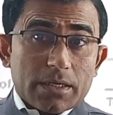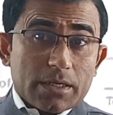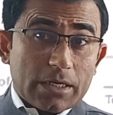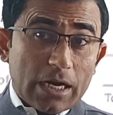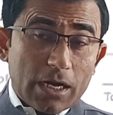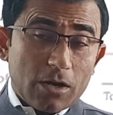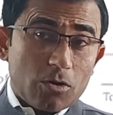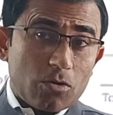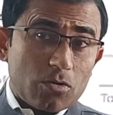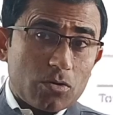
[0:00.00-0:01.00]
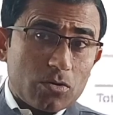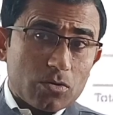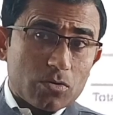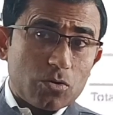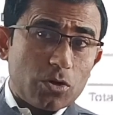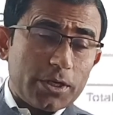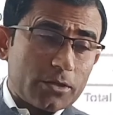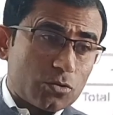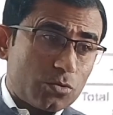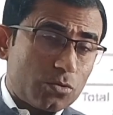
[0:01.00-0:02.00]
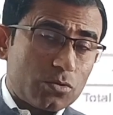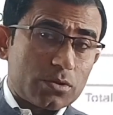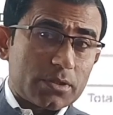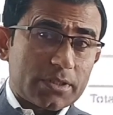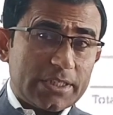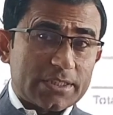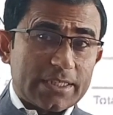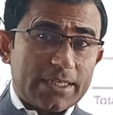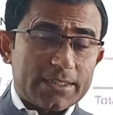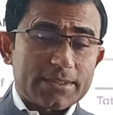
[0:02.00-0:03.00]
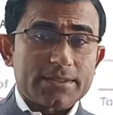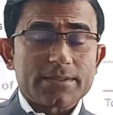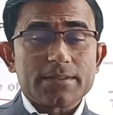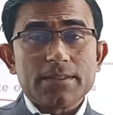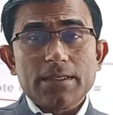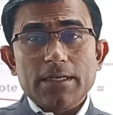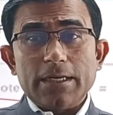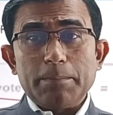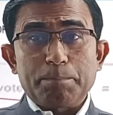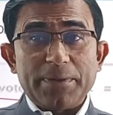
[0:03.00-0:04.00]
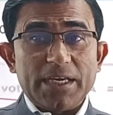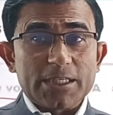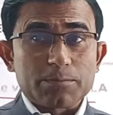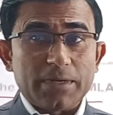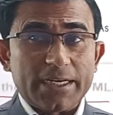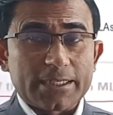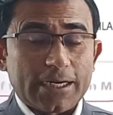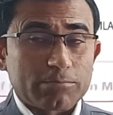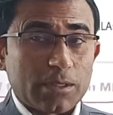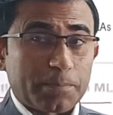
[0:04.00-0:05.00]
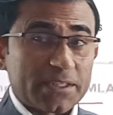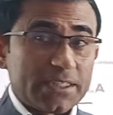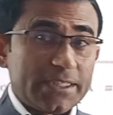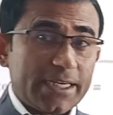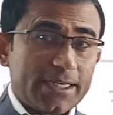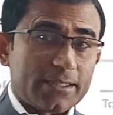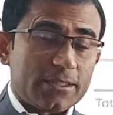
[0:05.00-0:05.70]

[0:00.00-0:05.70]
Now, going to discuss impeachment of the President.